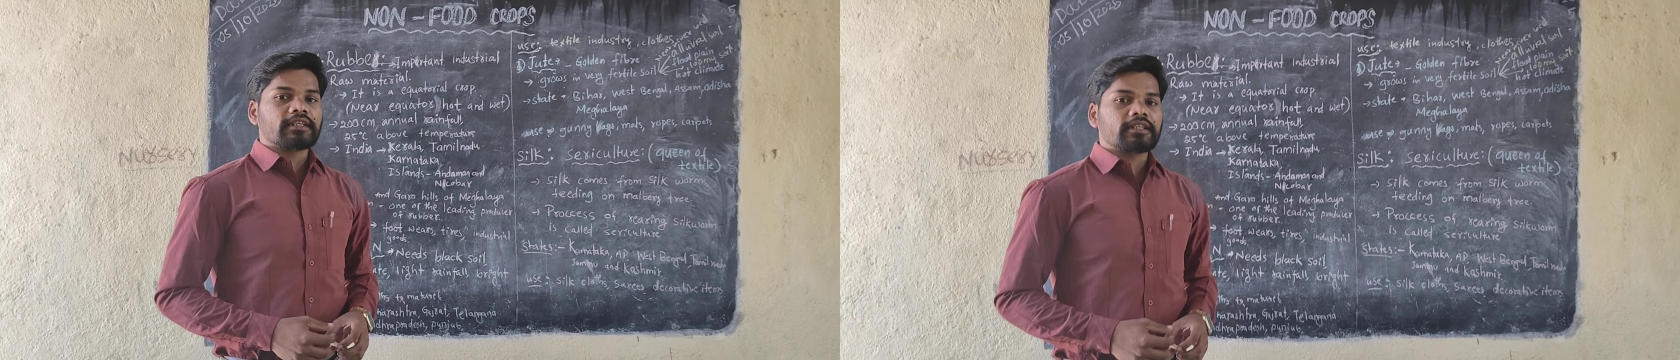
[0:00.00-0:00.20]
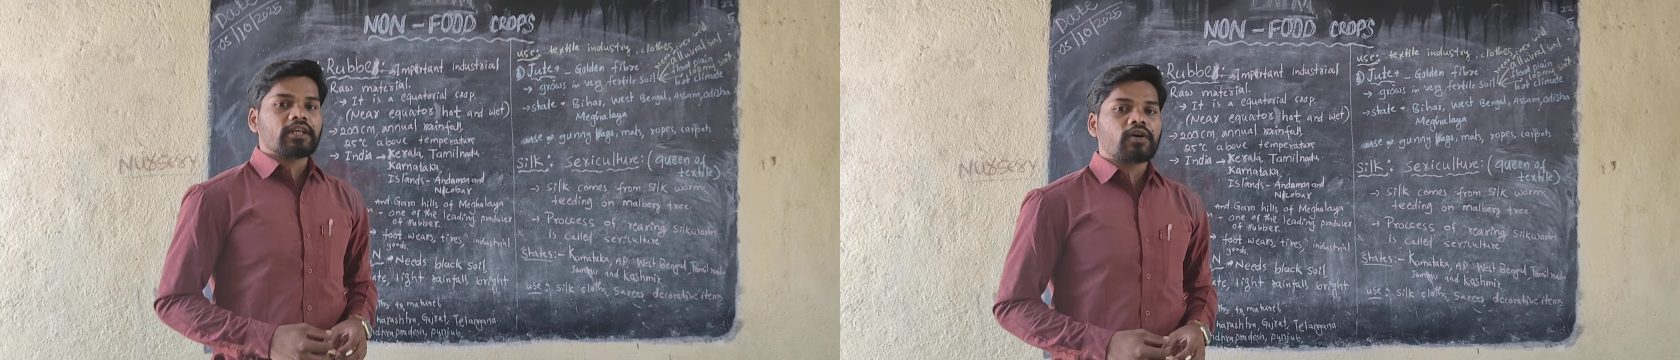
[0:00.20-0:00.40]

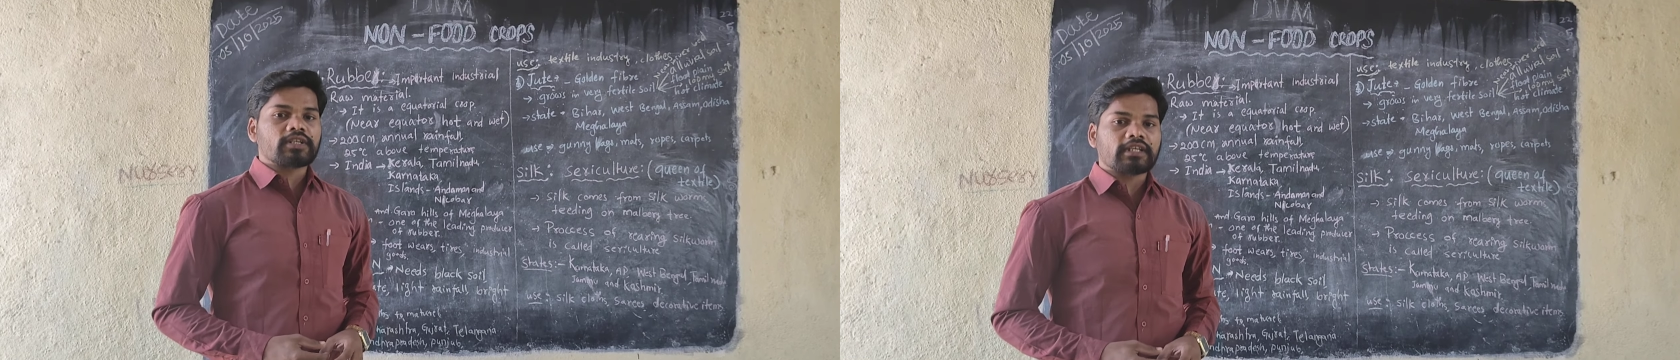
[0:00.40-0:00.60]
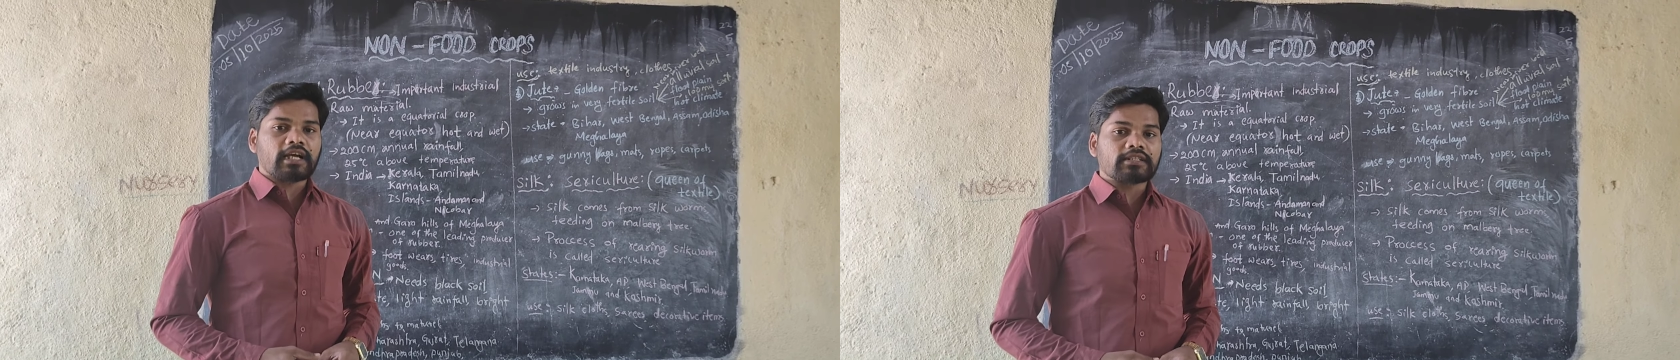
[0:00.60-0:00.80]
in
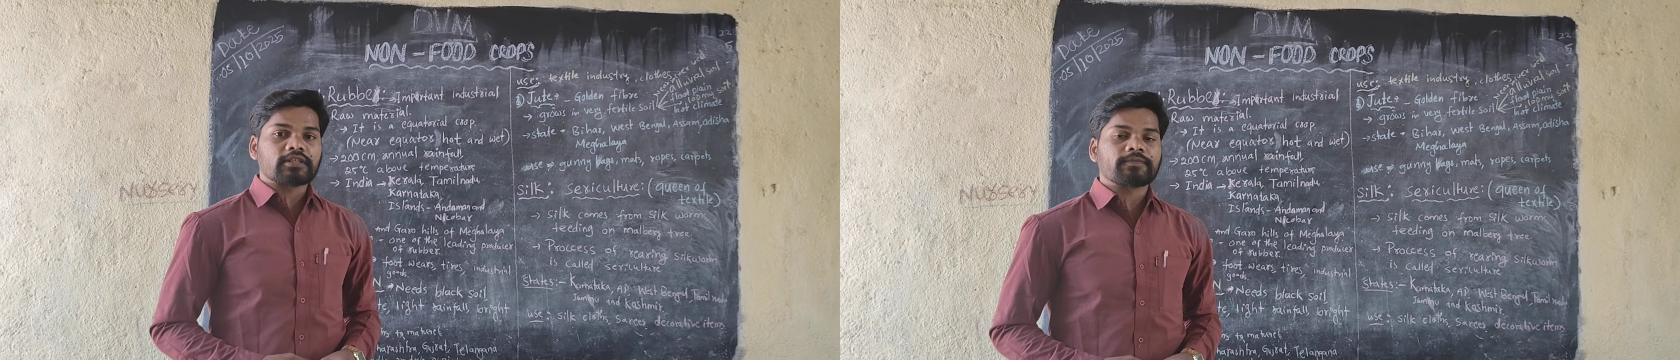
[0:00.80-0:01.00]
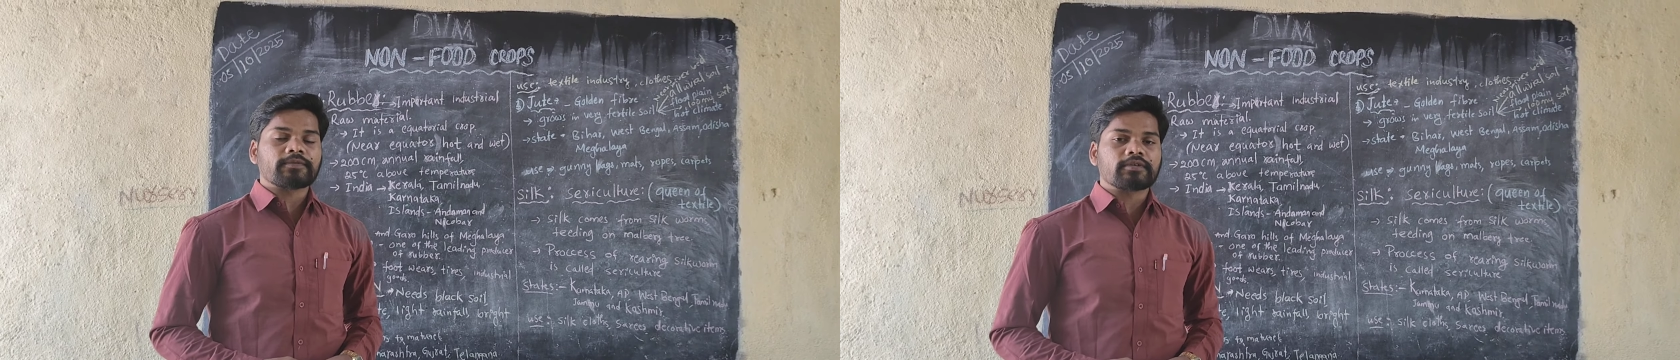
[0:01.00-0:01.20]

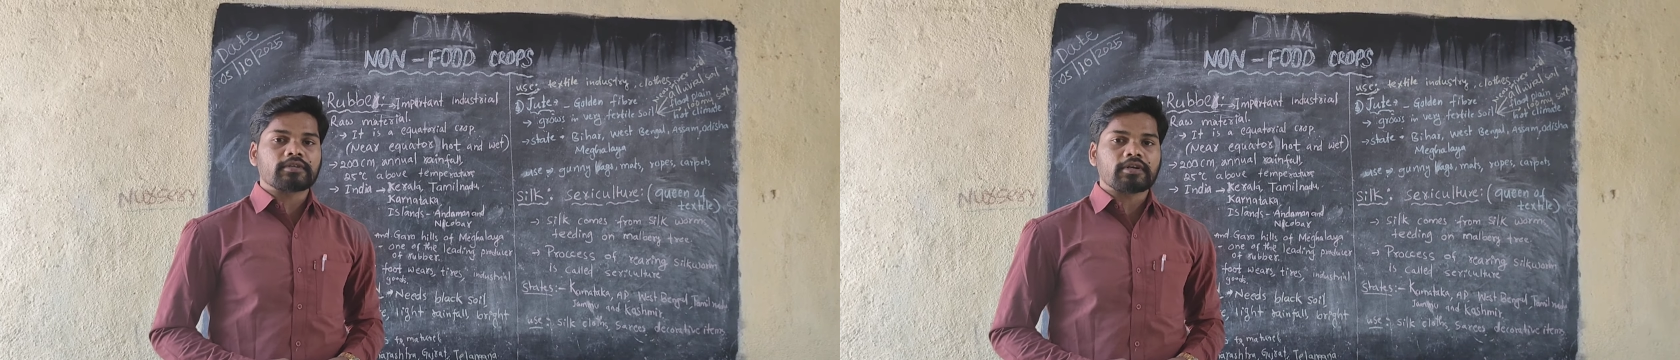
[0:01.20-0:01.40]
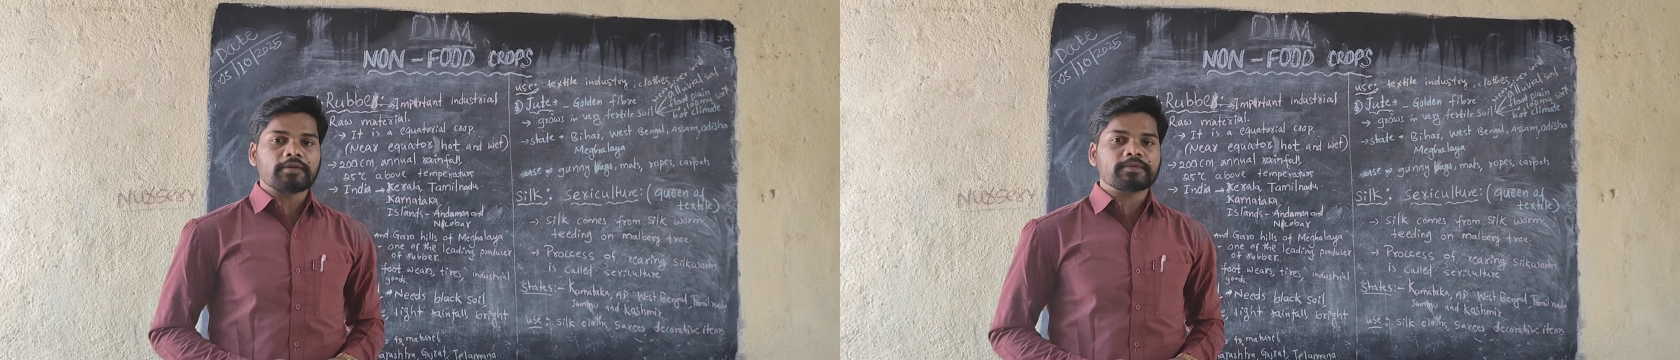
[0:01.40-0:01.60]
horticulture food
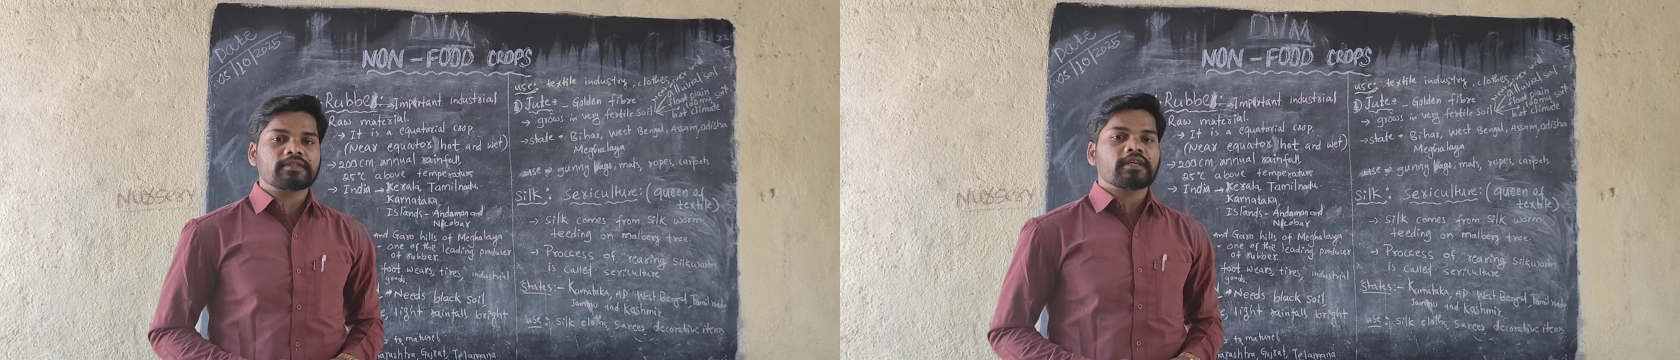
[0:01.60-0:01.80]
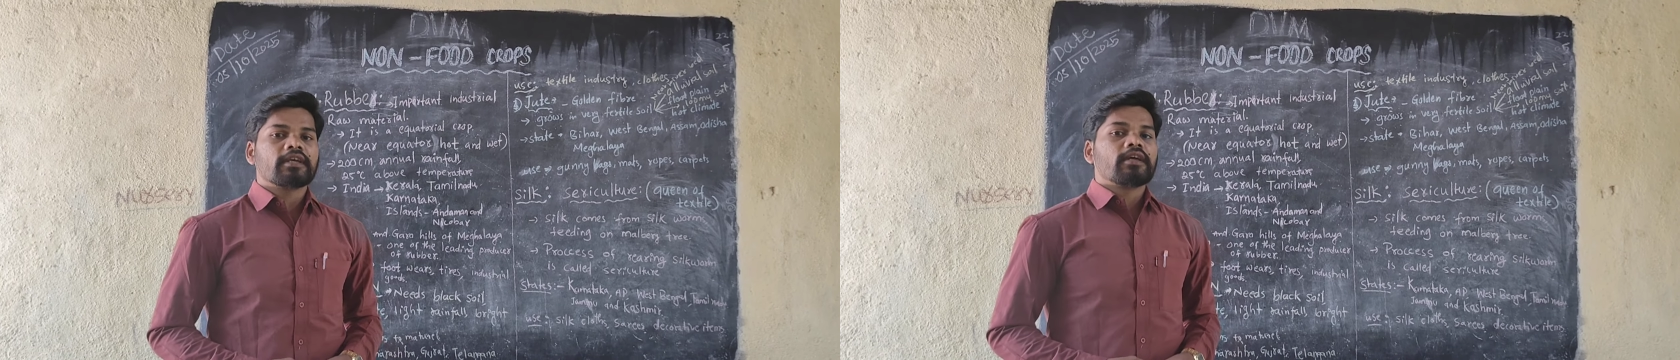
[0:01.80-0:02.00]

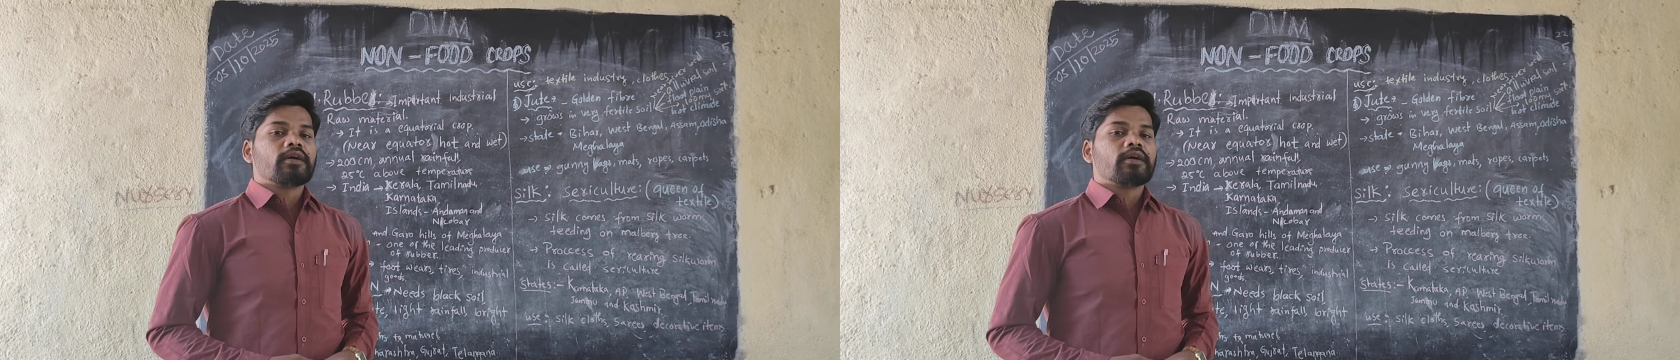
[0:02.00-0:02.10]
crops.